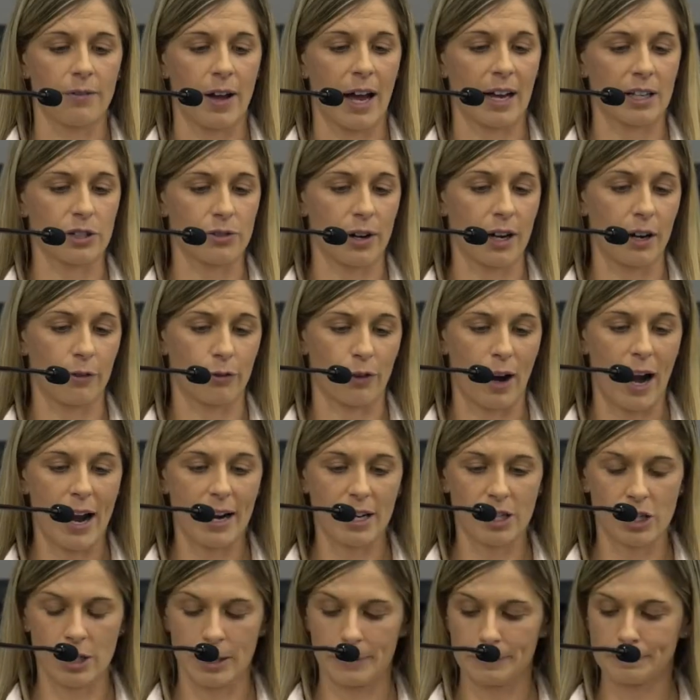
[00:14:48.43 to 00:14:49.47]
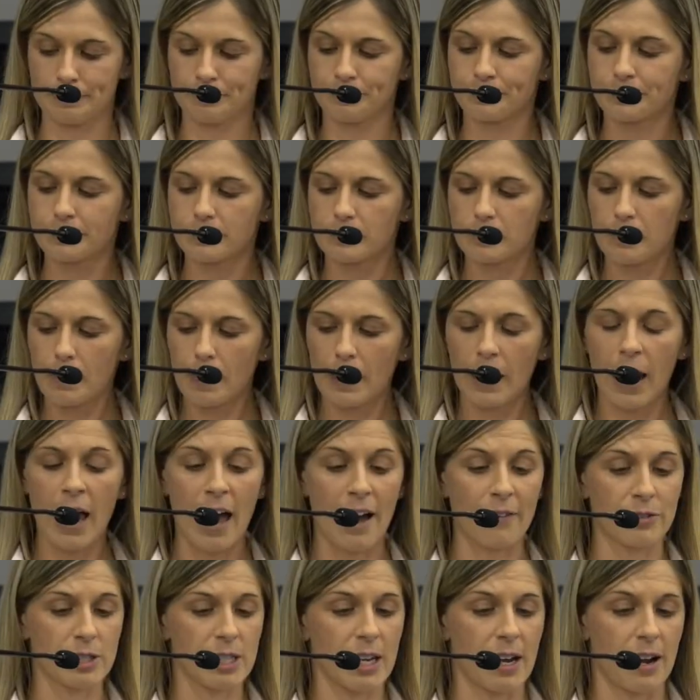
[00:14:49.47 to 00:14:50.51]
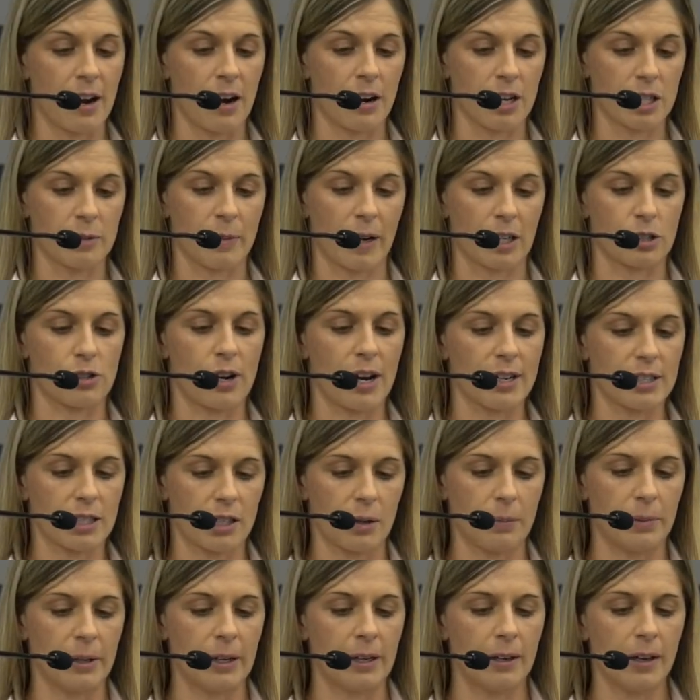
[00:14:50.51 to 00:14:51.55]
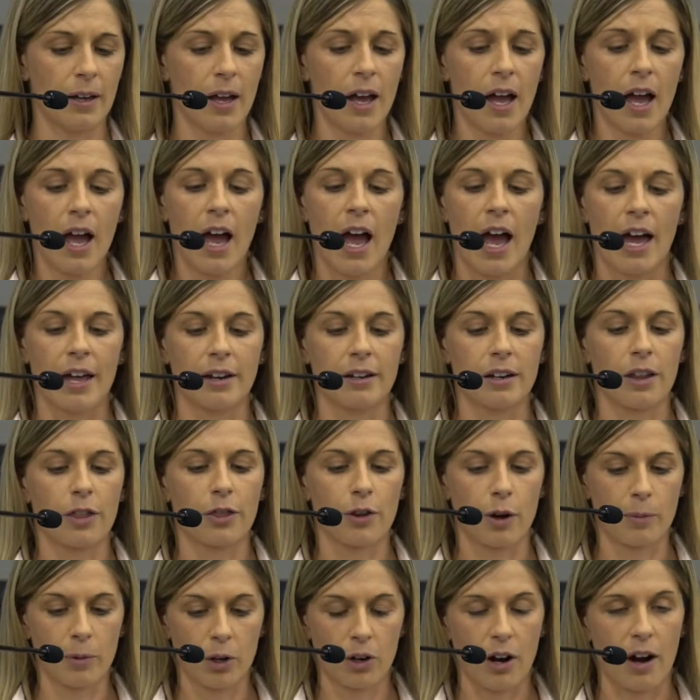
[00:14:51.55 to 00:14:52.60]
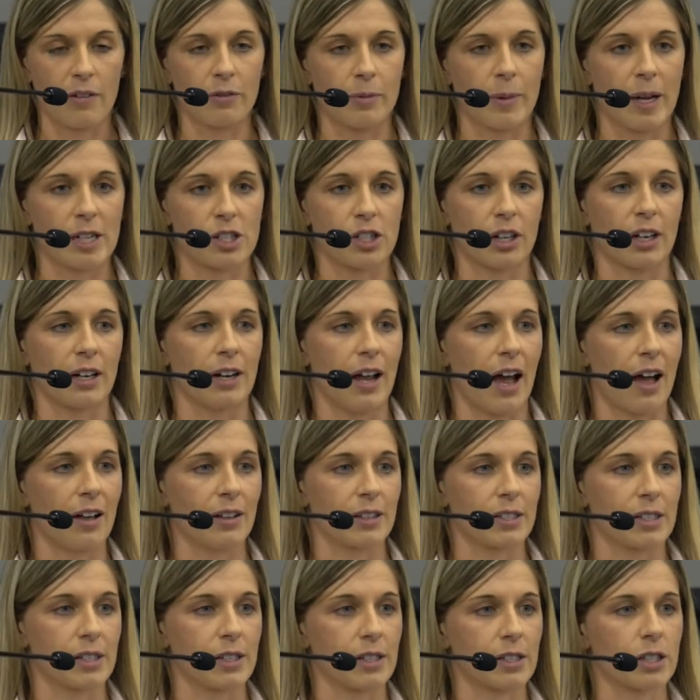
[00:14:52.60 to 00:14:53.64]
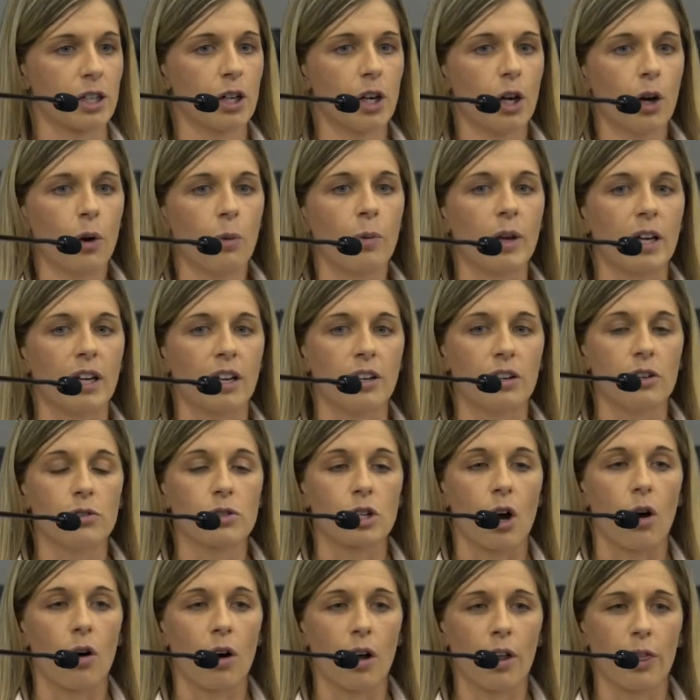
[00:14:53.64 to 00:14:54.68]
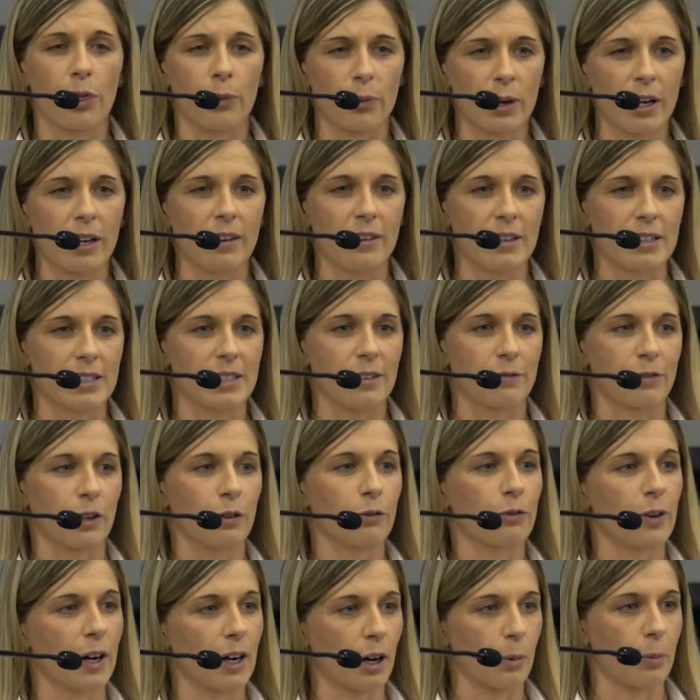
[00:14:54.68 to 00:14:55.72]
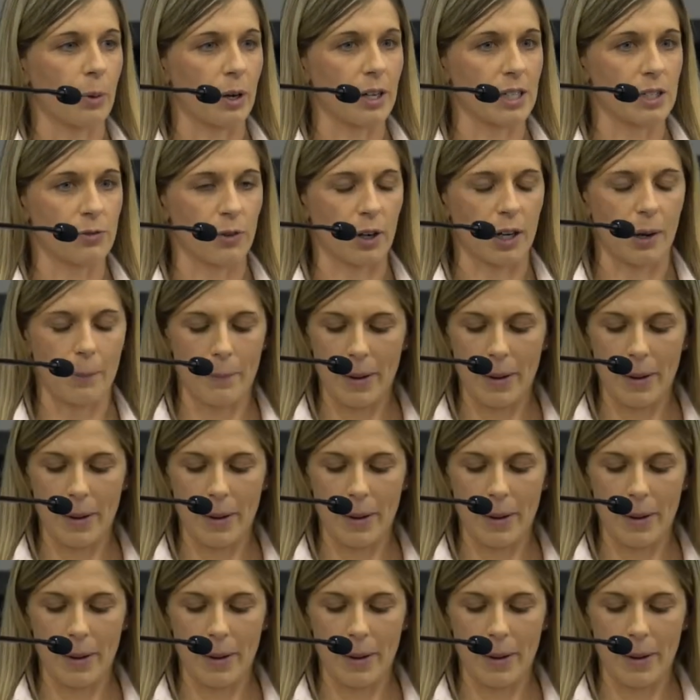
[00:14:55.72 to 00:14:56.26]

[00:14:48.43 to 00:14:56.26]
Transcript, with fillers: of X-ray diffraction, FTIR spectroscopy, and thermogravimetric analysis, we can use all three of these different fingerprints for